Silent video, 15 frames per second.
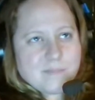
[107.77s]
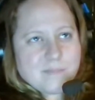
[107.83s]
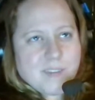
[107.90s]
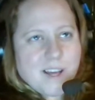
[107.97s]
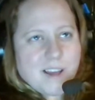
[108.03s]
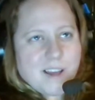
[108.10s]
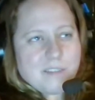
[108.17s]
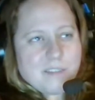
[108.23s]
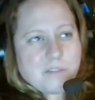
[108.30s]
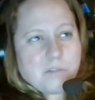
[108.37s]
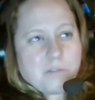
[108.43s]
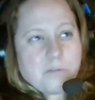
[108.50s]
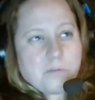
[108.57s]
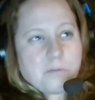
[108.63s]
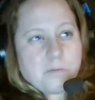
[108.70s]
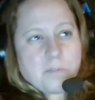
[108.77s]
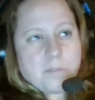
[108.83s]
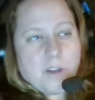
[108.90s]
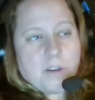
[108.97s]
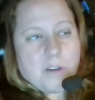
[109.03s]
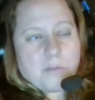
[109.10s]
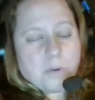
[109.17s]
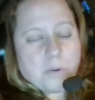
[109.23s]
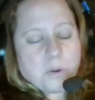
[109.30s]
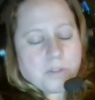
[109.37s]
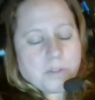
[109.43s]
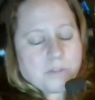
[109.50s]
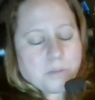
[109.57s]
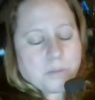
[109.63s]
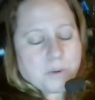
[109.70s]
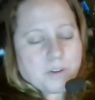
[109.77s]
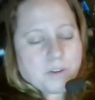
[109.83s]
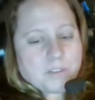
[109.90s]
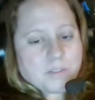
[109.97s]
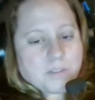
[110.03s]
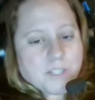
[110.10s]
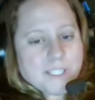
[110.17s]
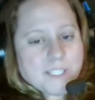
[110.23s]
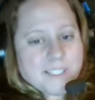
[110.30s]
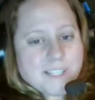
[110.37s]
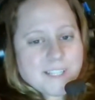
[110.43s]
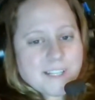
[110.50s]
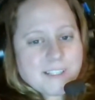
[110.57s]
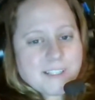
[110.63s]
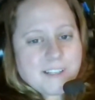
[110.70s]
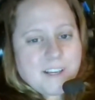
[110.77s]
I have a fourth of the book to read yet.